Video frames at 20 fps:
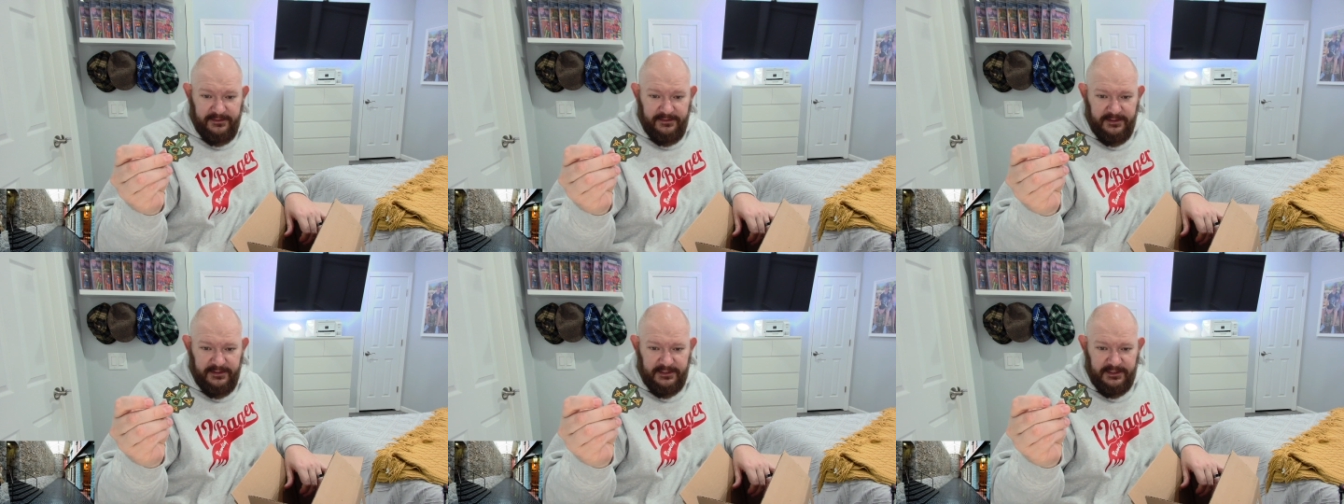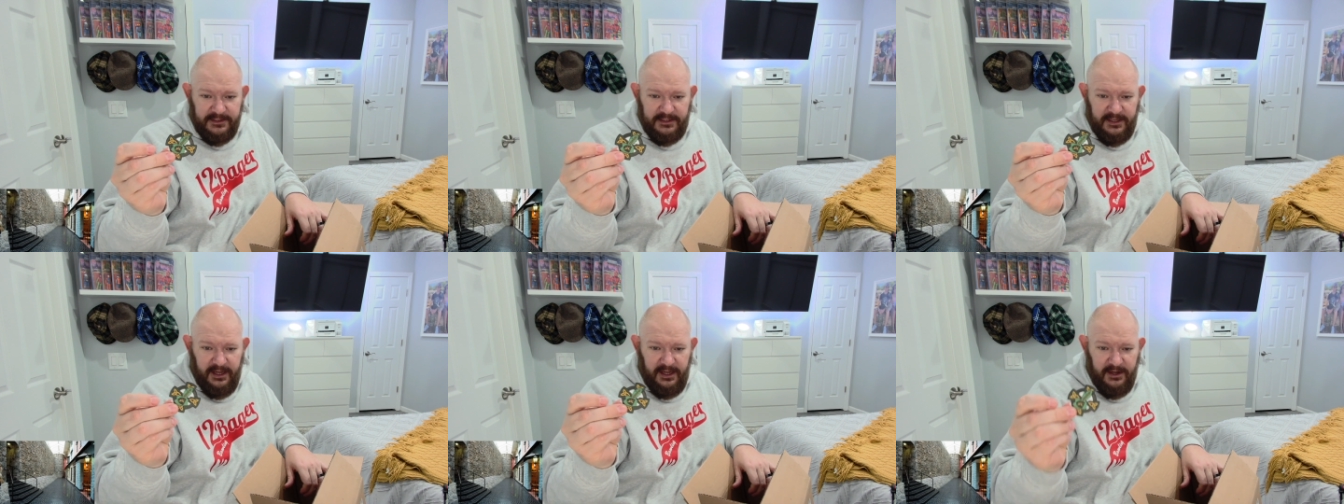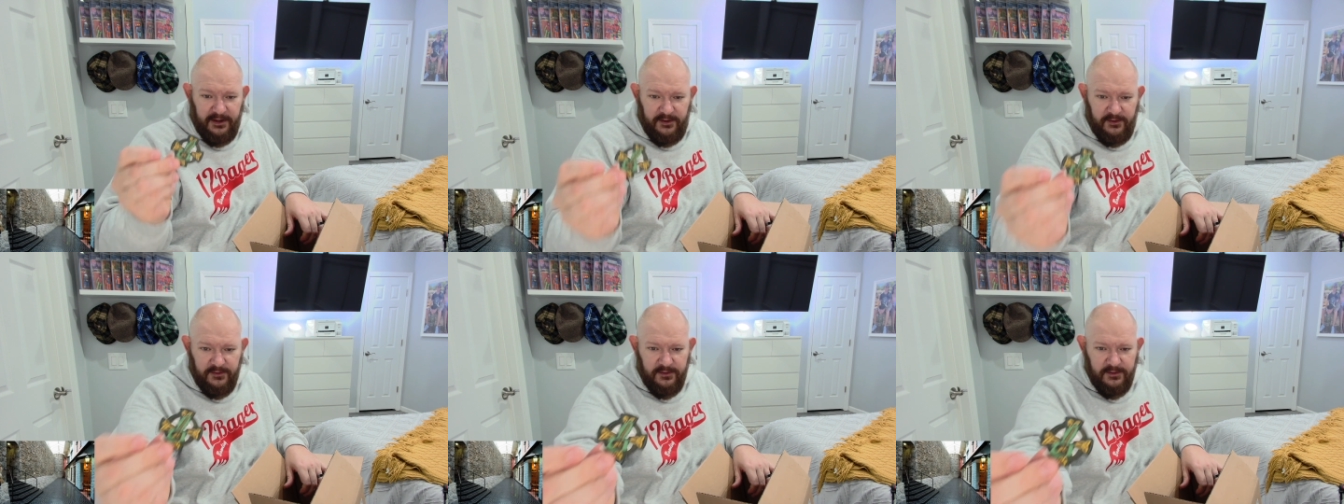which is
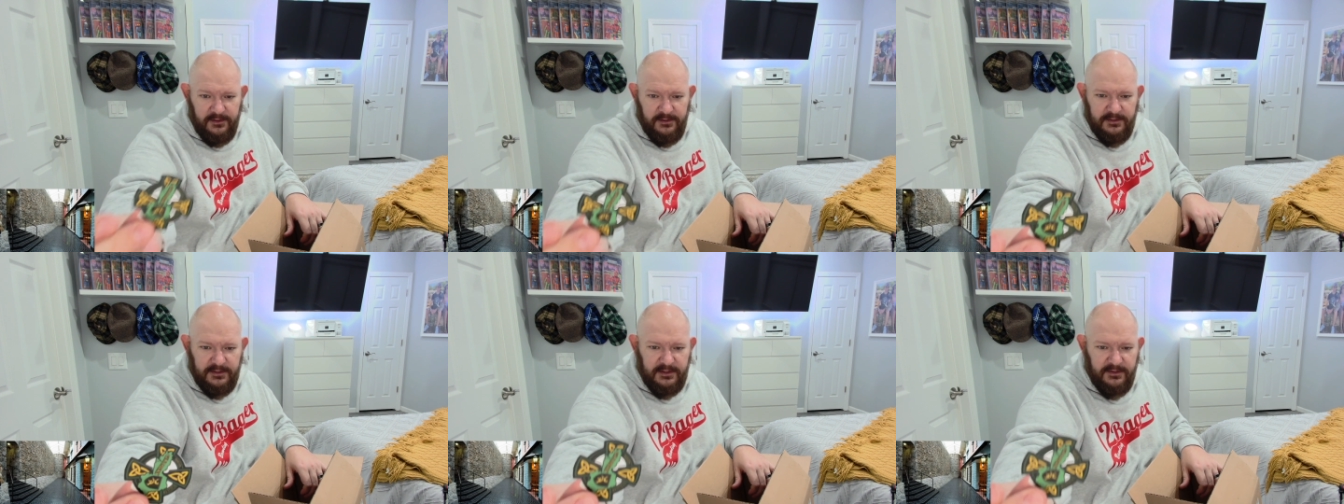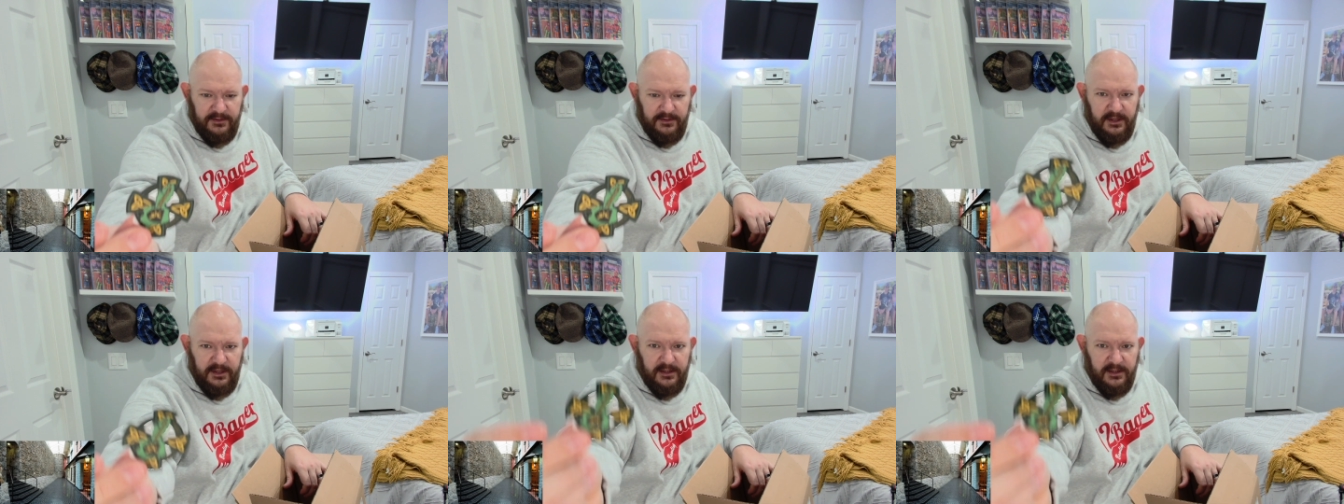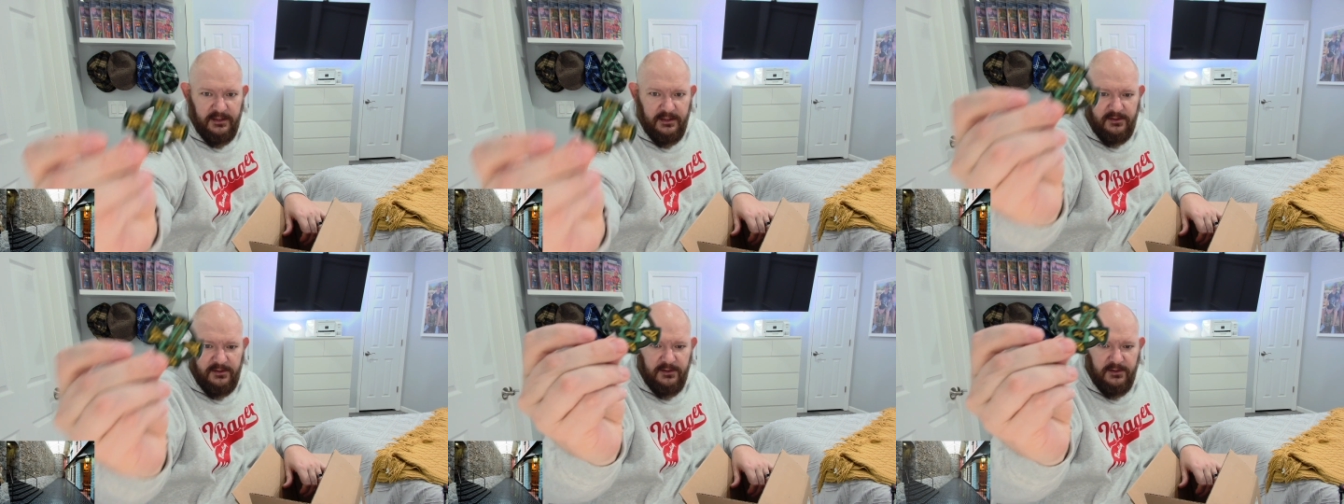kind of cool. Let's see if we can get
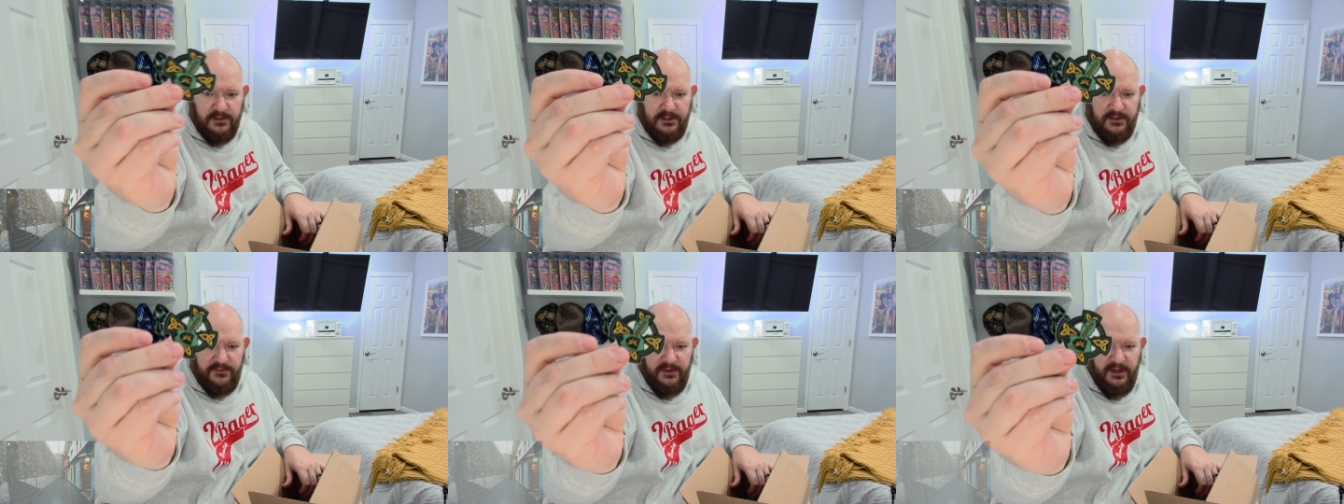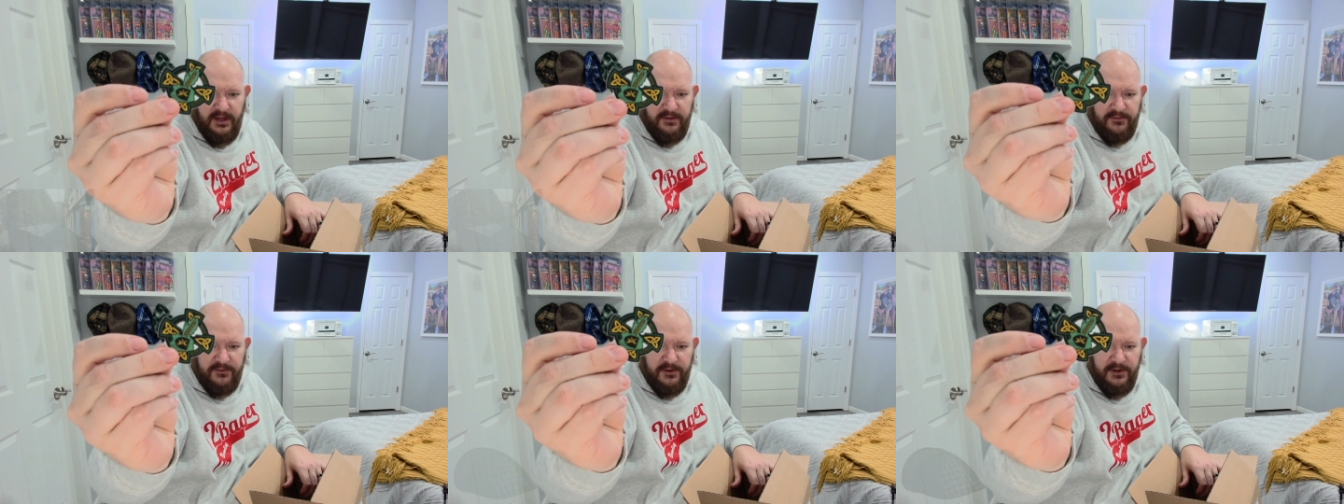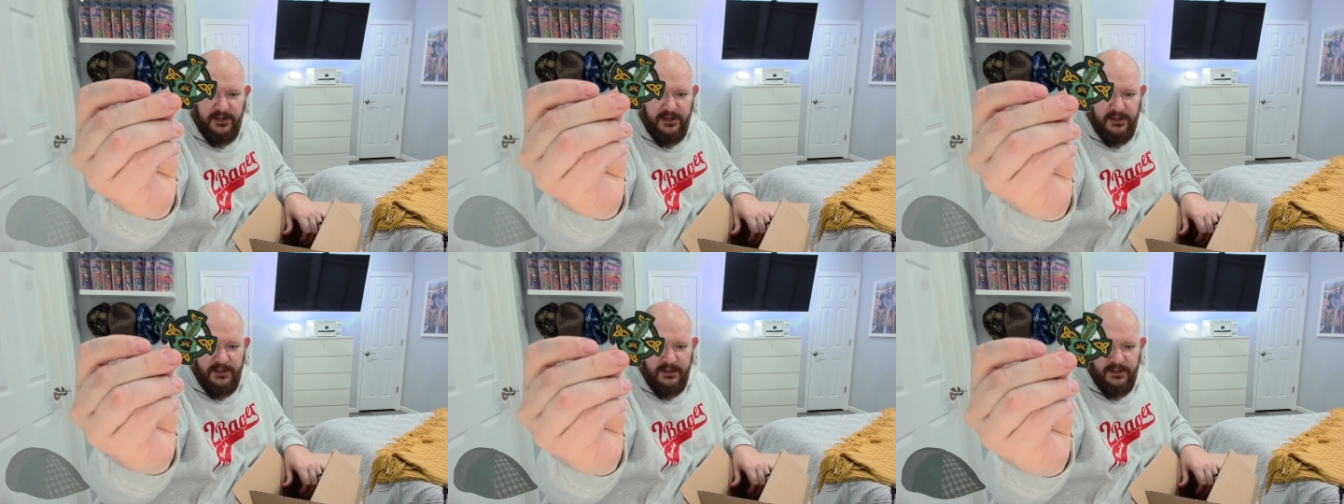a little closer for that
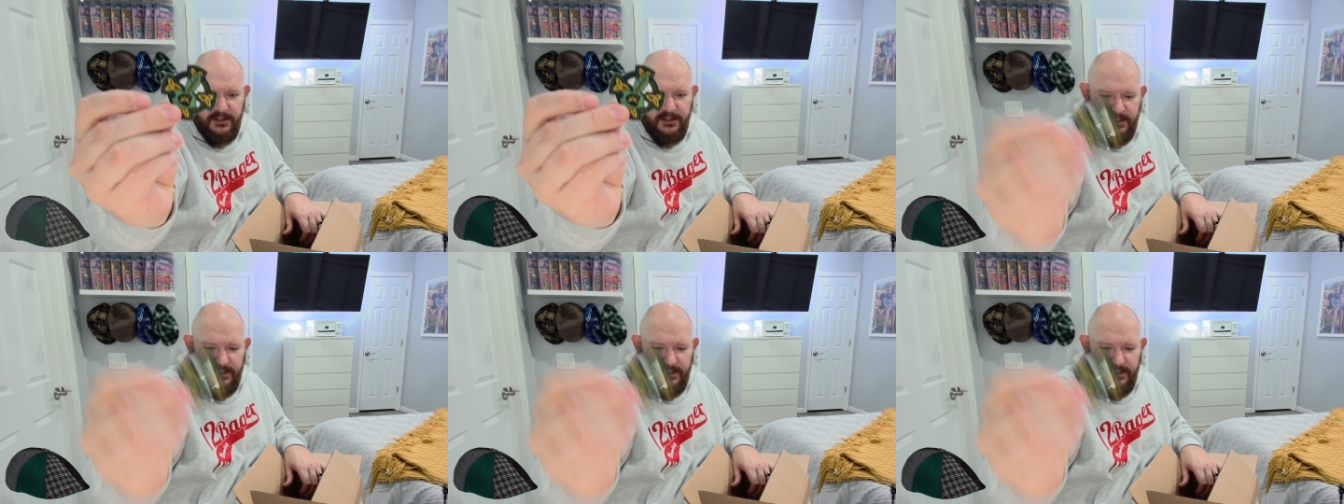for you.